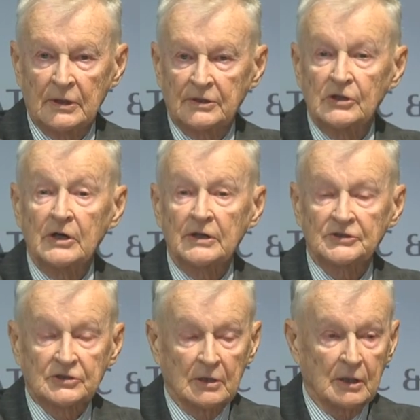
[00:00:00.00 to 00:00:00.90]

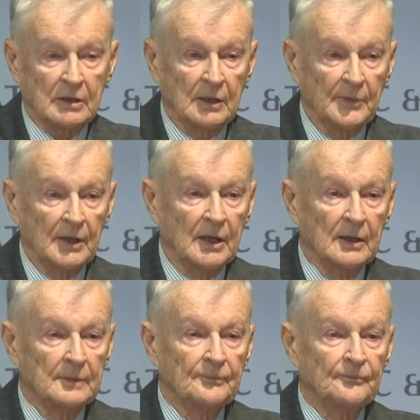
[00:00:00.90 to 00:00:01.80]
returns Crimea
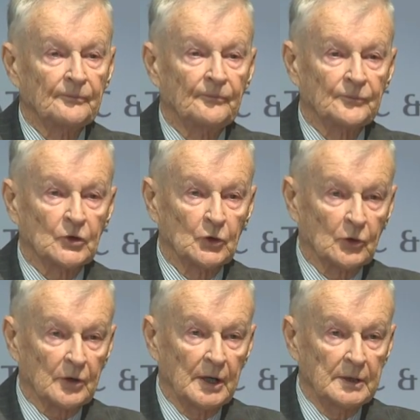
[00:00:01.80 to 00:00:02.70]
to
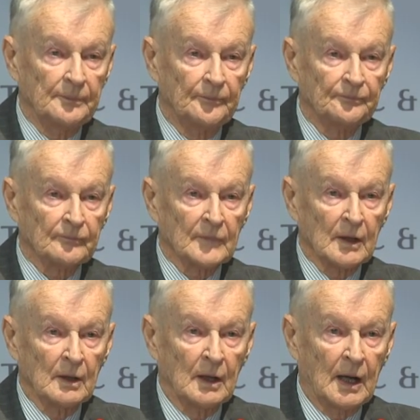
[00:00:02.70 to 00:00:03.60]
Ukraine.
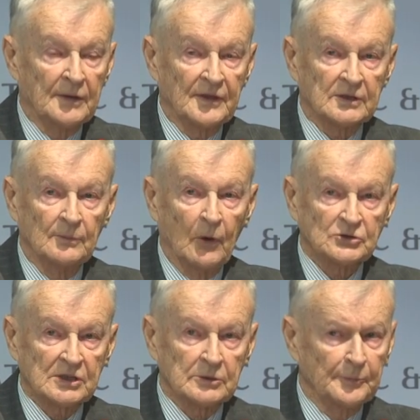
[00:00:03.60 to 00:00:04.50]
I think the
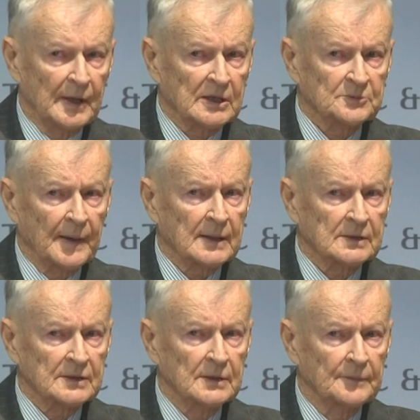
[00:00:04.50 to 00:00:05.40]
most can be
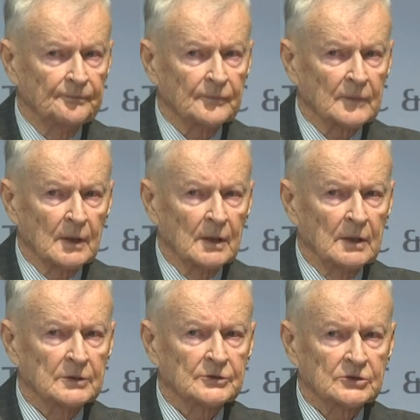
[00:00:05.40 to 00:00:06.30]
expected
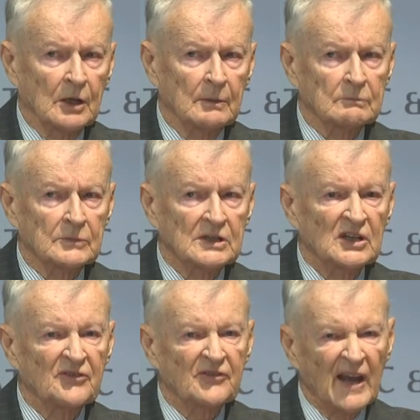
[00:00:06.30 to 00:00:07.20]
is some,
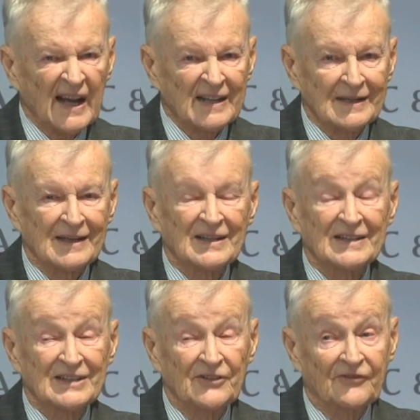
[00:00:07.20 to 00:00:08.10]
in effect,
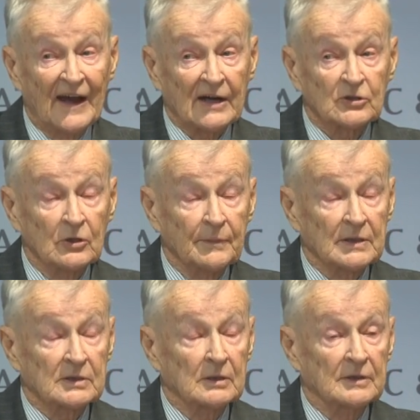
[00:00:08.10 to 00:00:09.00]
de facto
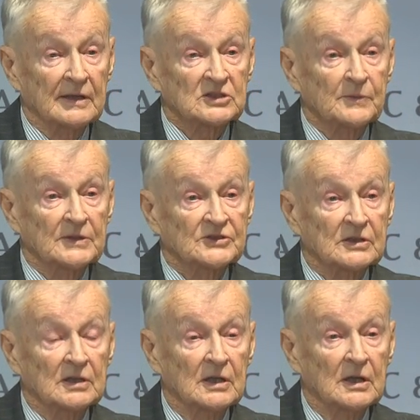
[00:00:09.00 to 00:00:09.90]
but not
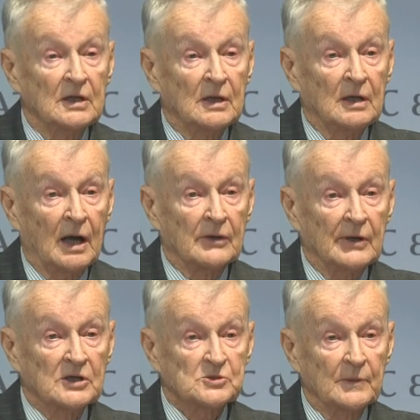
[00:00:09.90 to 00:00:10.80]
explicit
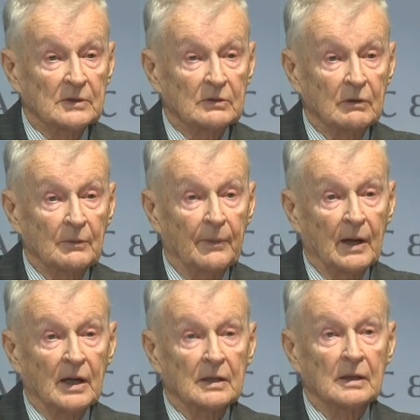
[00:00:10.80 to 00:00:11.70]
arrangement
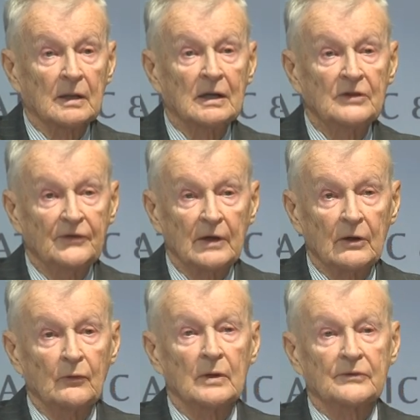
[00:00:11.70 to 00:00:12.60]
whereby
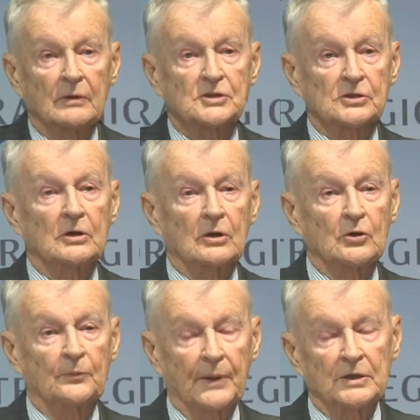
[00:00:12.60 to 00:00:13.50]
living with Russian
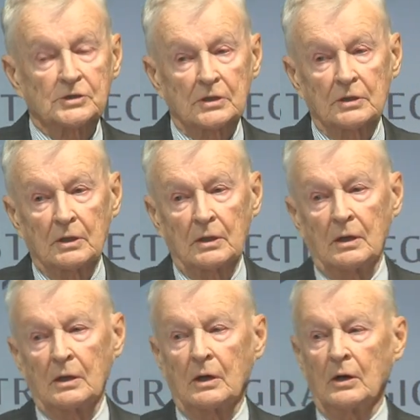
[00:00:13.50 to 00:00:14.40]
occupation
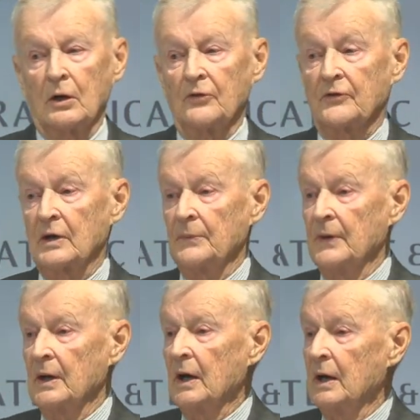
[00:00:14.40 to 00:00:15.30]
of
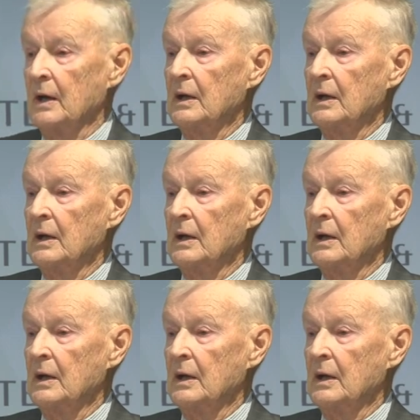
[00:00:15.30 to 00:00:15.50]
Crimea